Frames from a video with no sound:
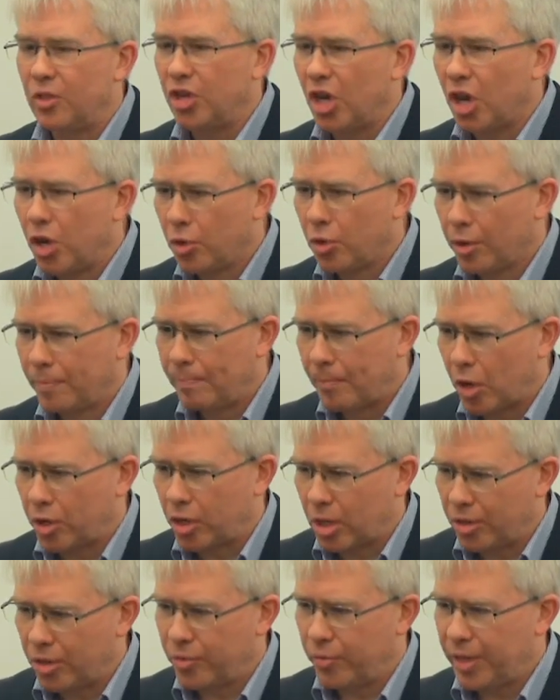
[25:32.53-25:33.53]
old
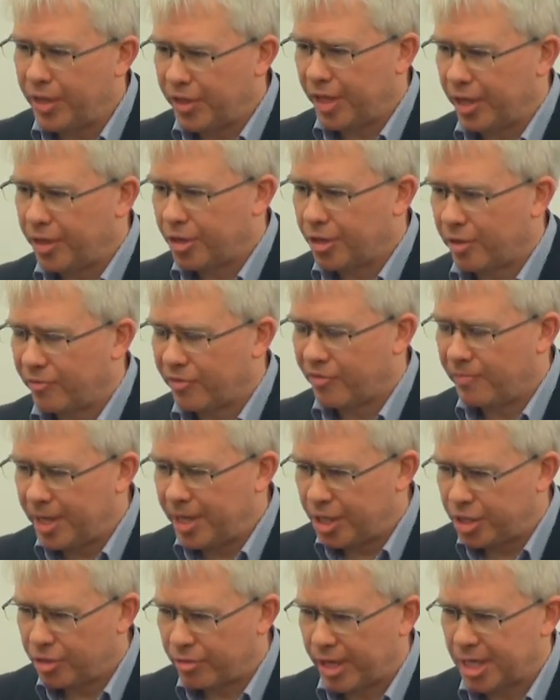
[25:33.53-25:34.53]
model that we think of
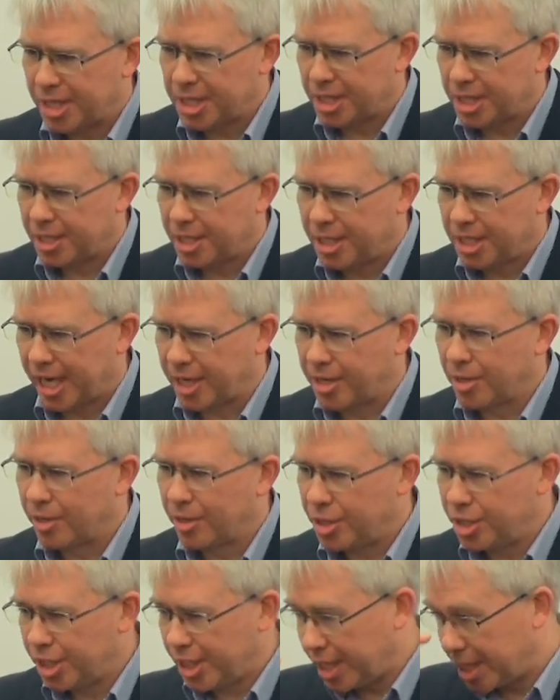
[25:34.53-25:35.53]
miniaturized
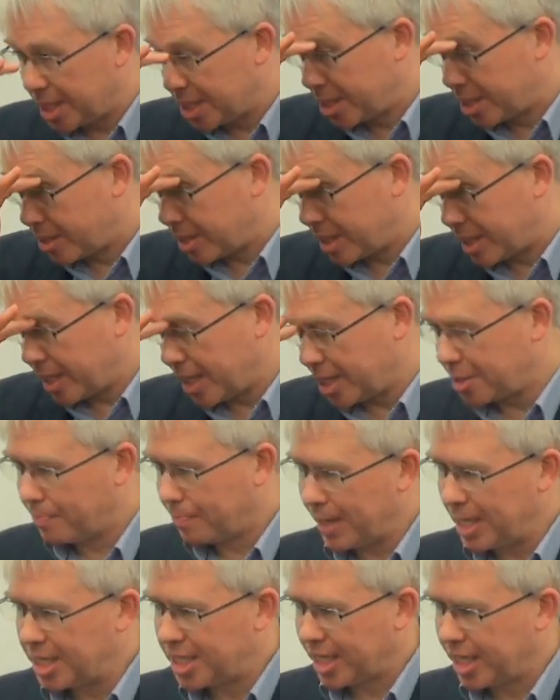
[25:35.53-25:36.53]
technology is that it's
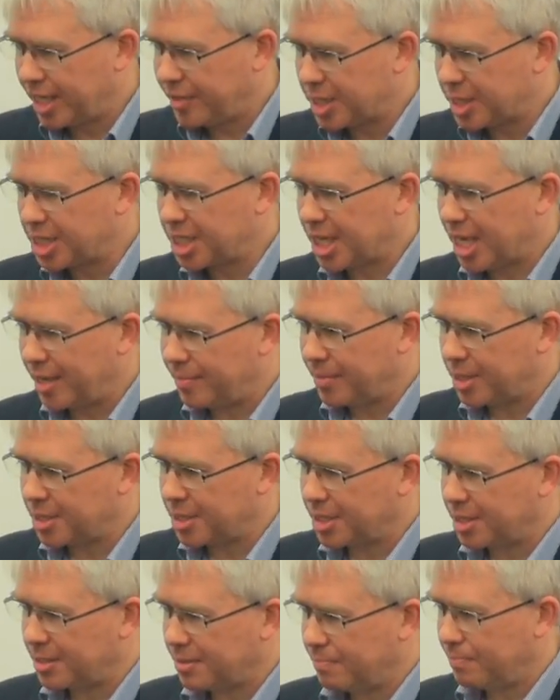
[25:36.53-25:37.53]
basically the same
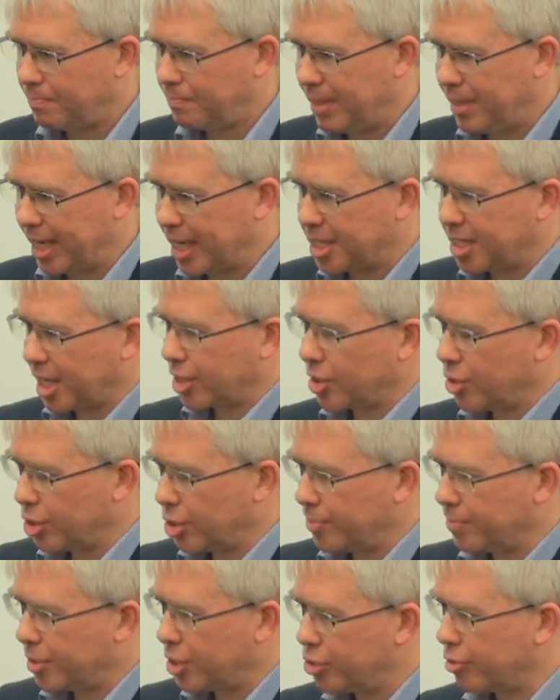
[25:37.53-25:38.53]
as bigger
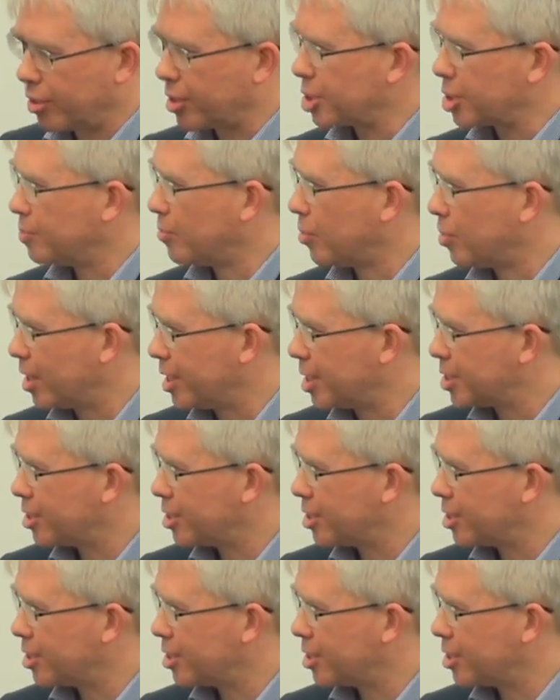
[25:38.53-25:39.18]
technology but shrunk smaller.